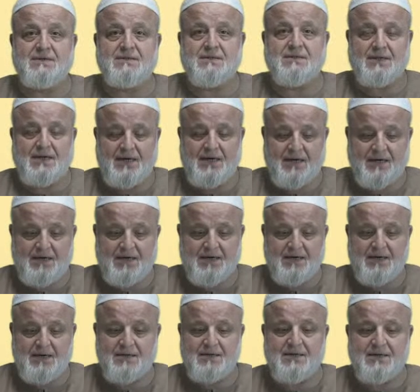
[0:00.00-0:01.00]

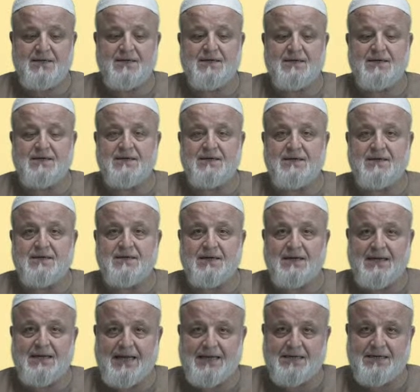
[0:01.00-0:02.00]
Tahara,
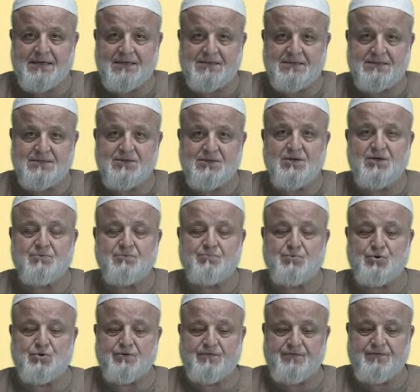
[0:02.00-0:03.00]
cleanliness,
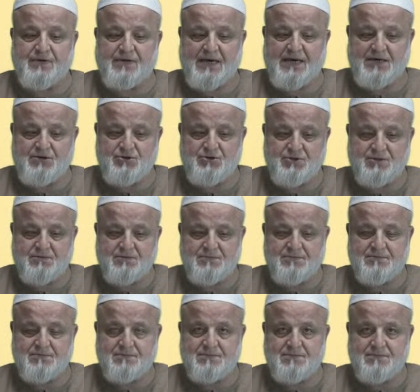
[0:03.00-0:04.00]
purification,
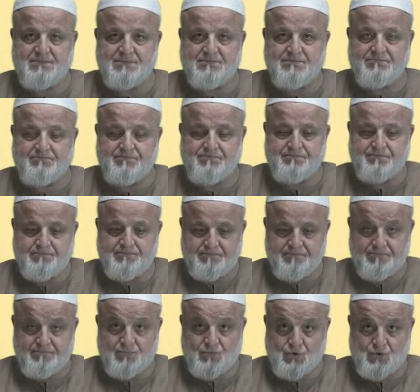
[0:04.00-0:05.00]

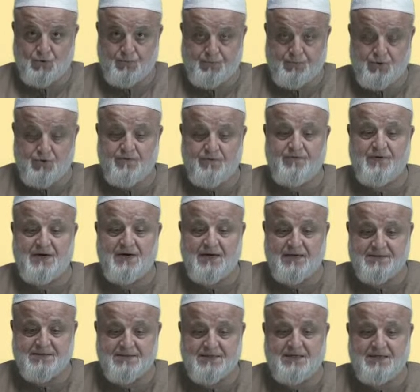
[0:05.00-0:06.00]
to purify
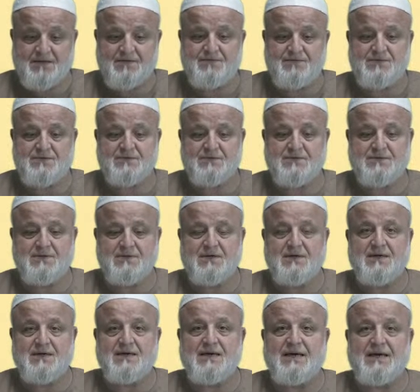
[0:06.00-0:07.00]
ourselves,
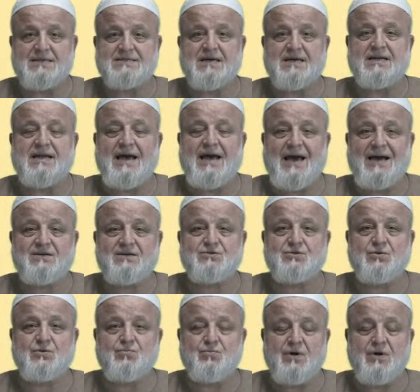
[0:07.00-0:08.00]
is an
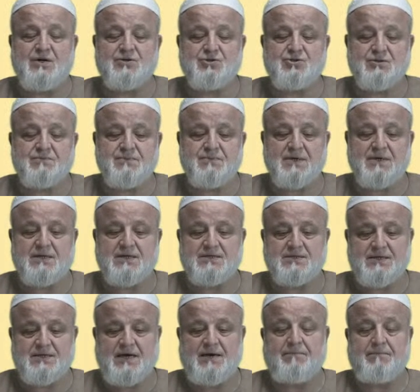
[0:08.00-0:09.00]
act of worship in
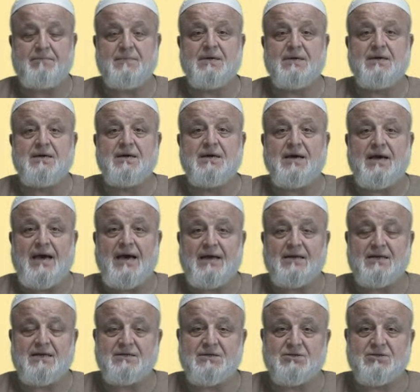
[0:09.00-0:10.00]
Islam,
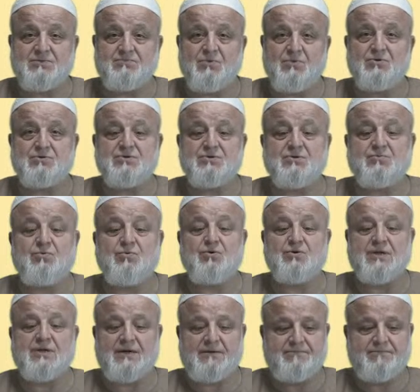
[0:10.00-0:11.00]
and it is most
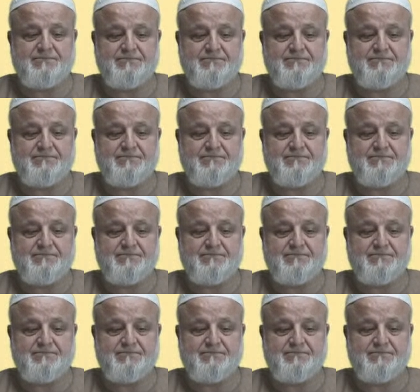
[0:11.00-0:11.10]
rewarding.